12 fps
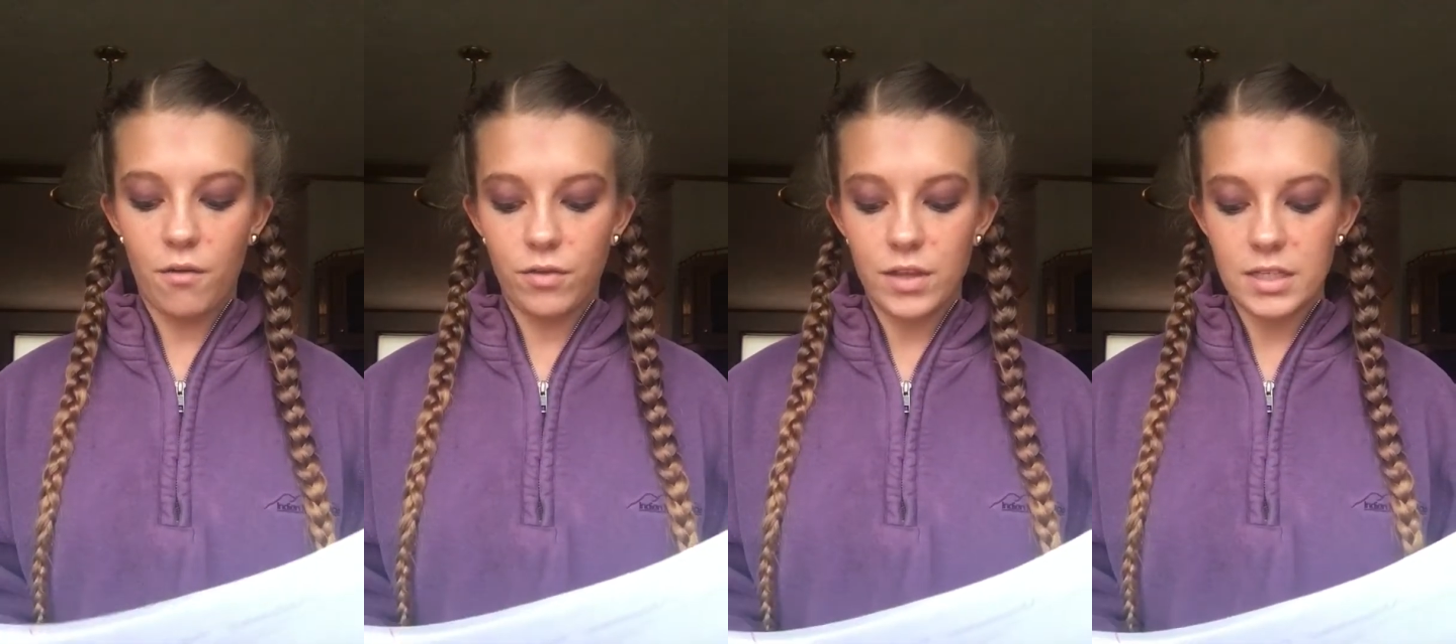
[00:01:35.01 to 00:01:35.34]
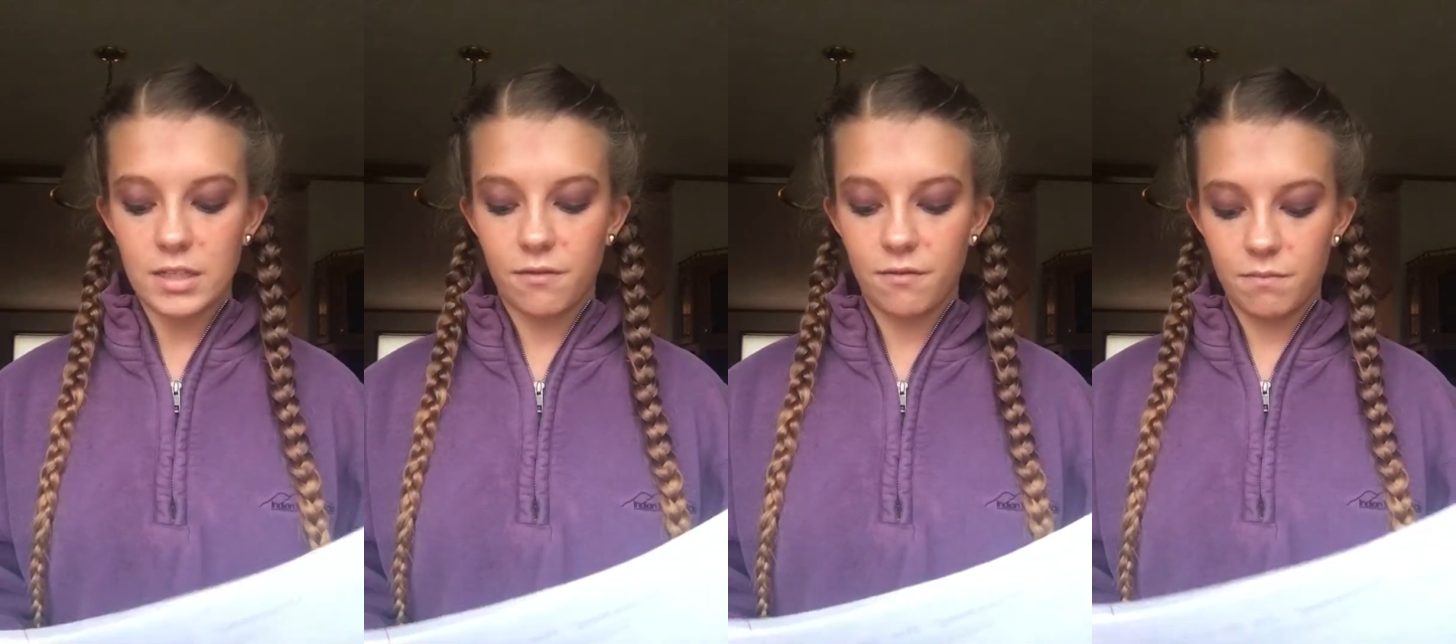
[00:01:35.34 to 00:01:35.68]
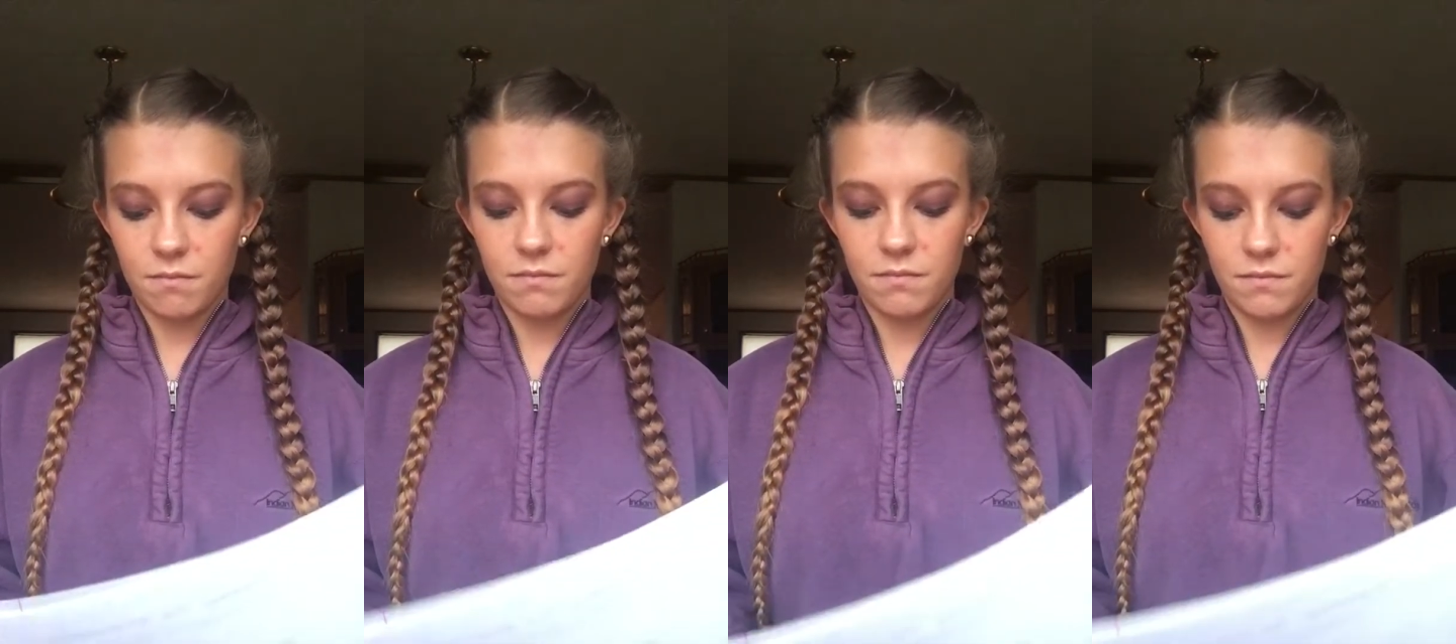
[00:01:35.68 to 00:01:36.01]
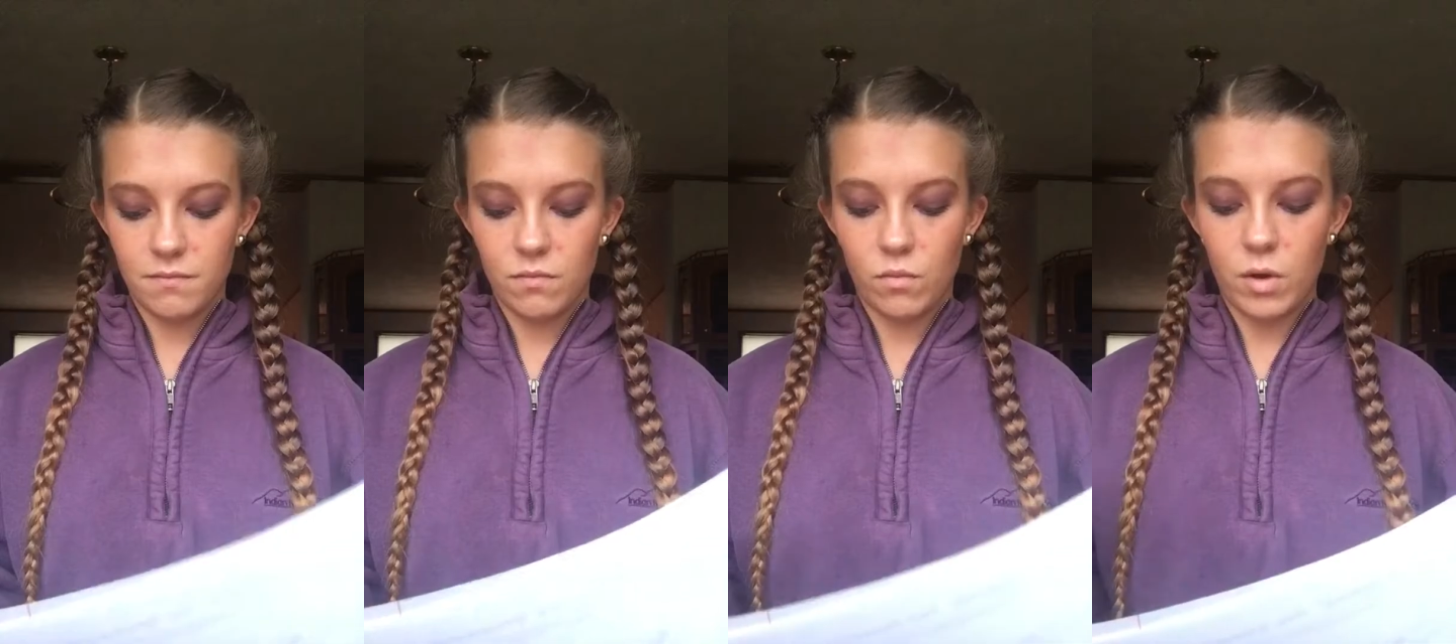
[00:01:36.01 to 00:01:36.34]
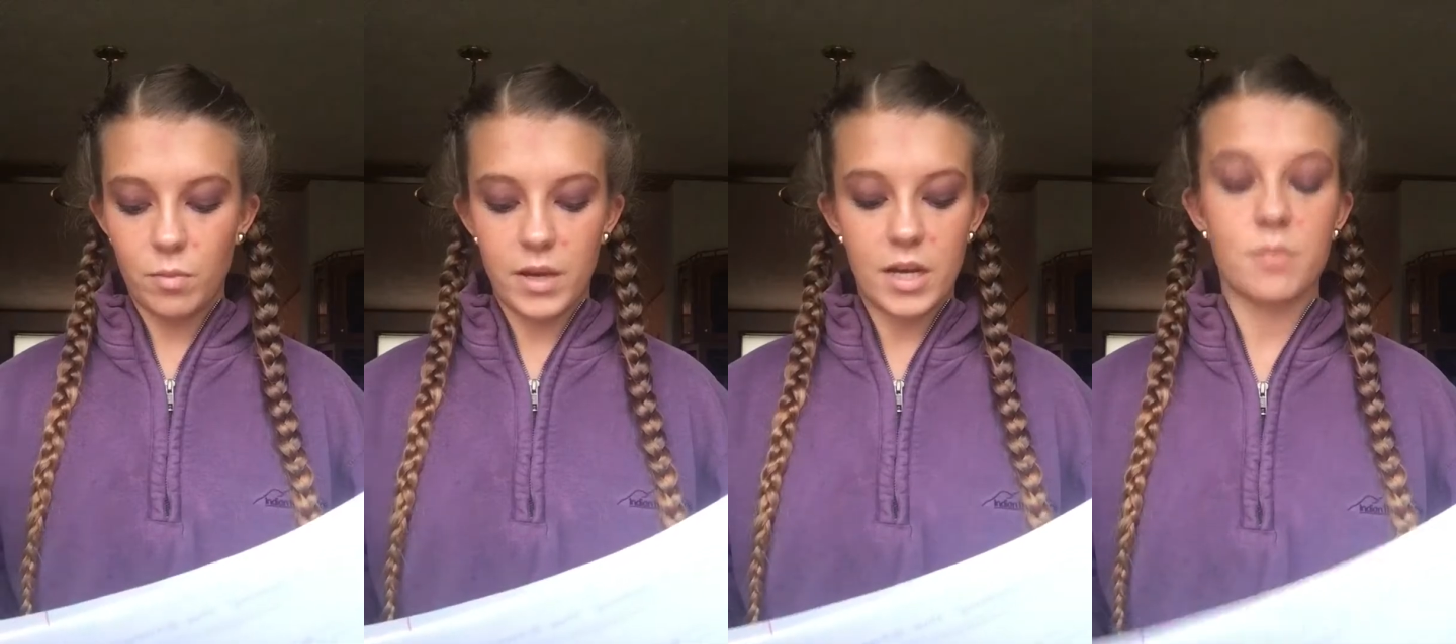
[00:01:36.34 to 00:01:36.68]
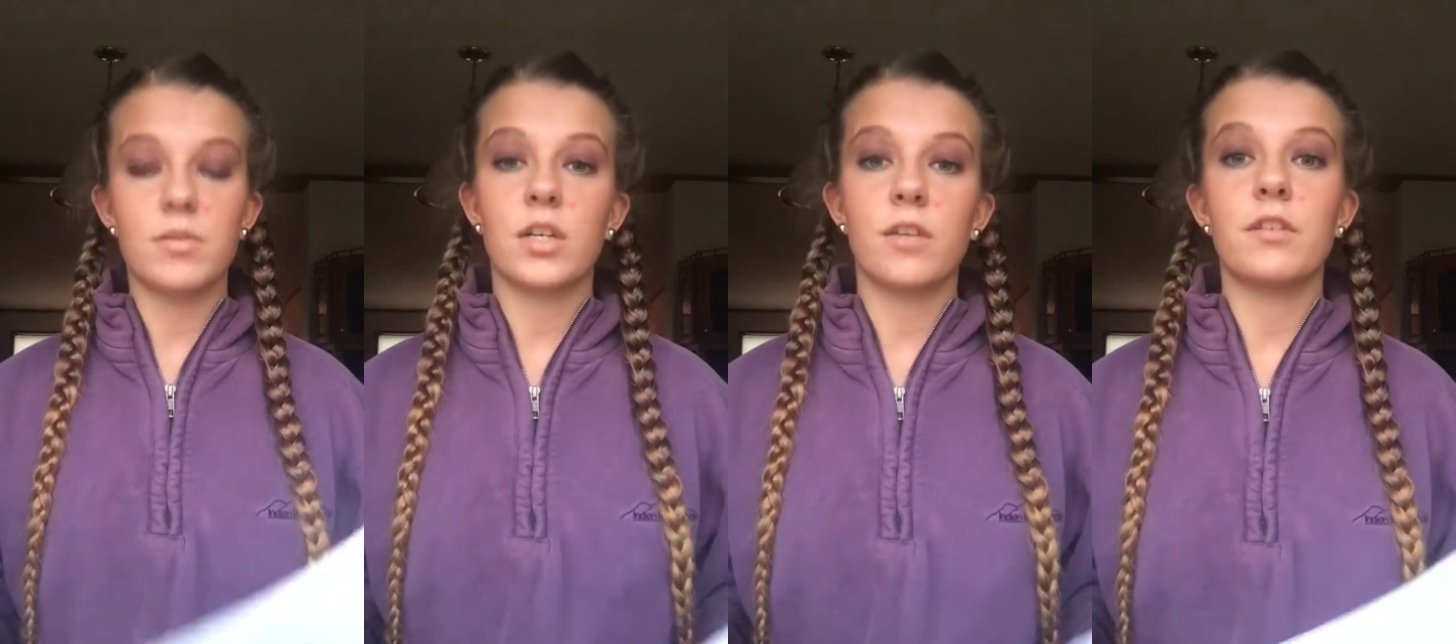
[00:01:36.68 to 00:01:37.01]
this will be
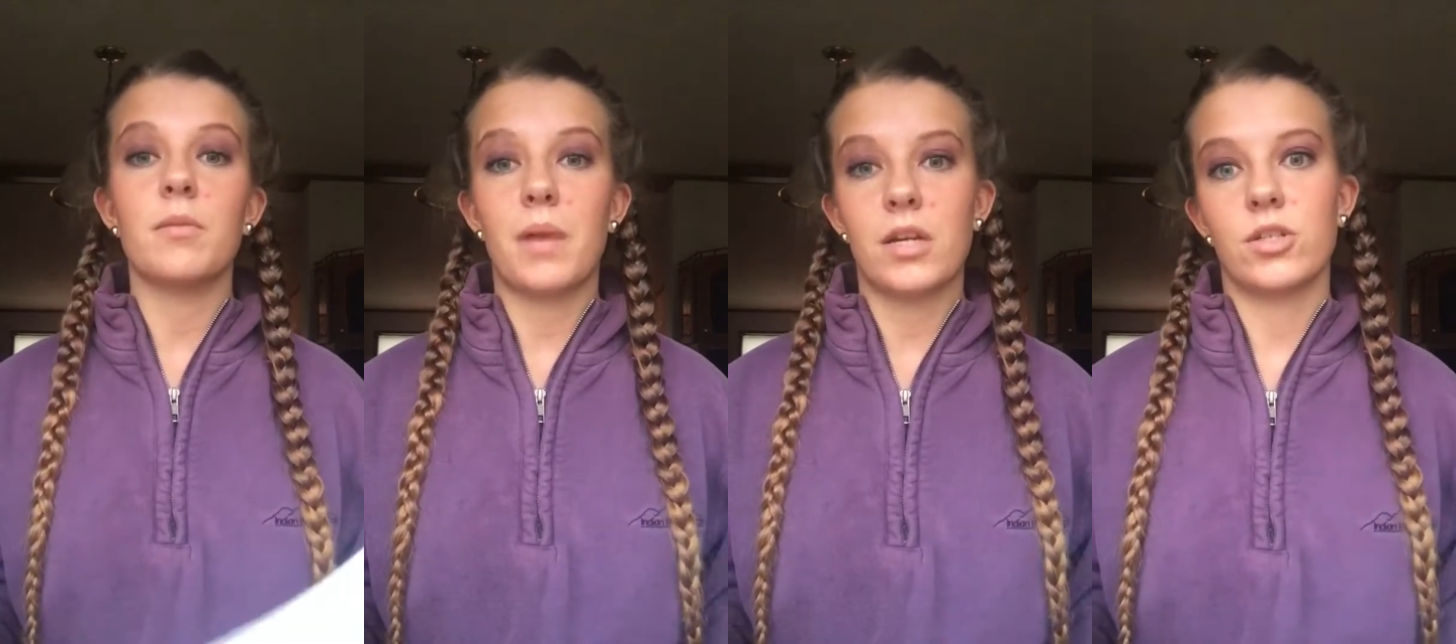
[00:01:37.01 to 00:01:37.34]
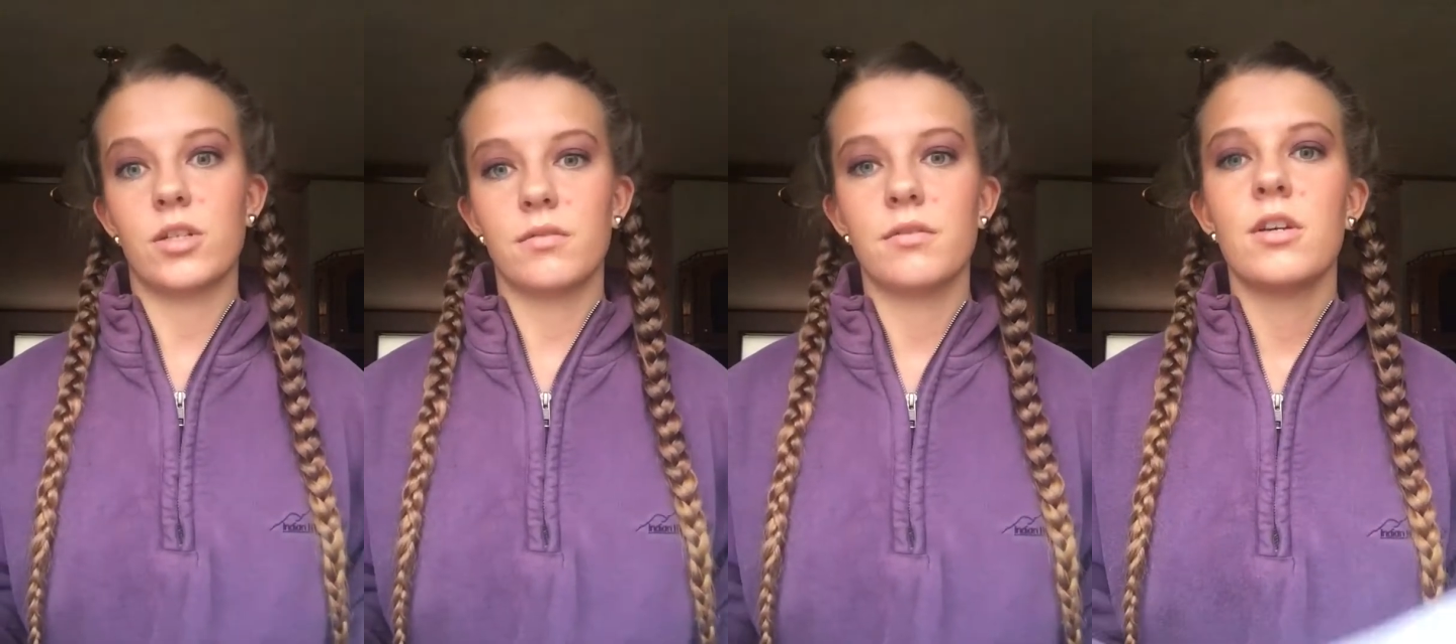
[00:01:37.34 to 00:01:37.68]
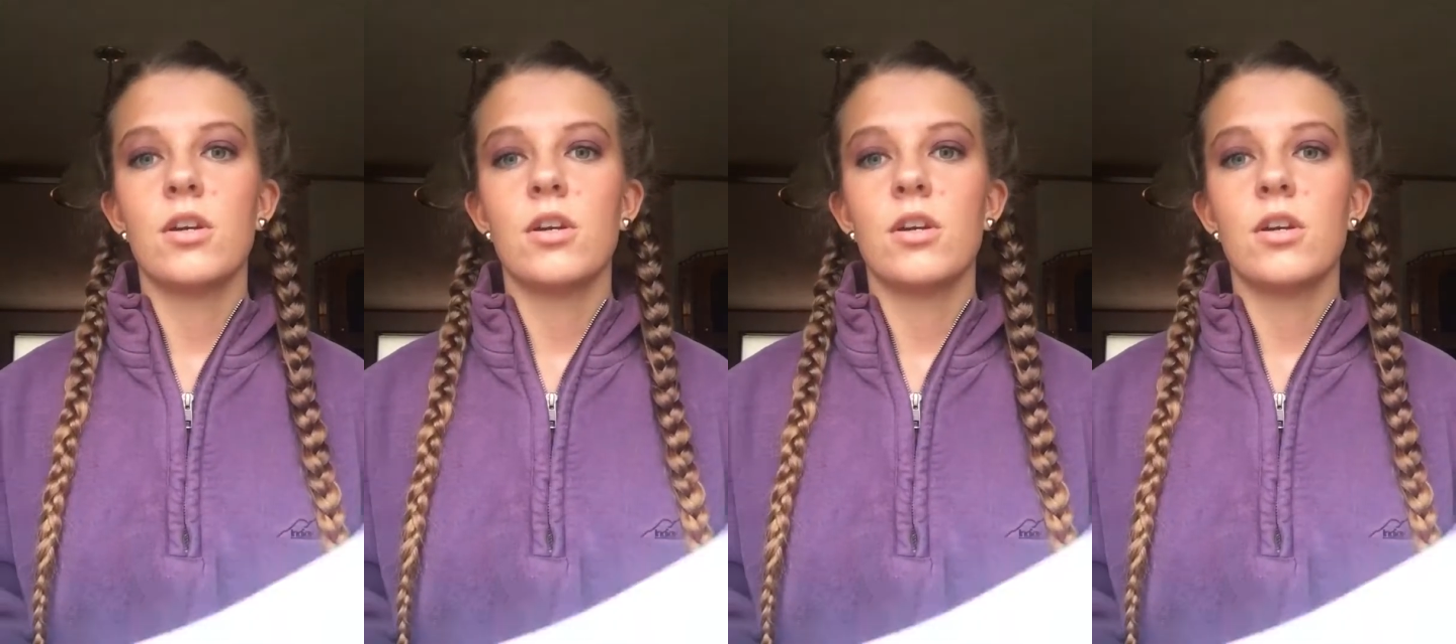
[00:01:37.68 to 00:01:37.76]
observed or measured.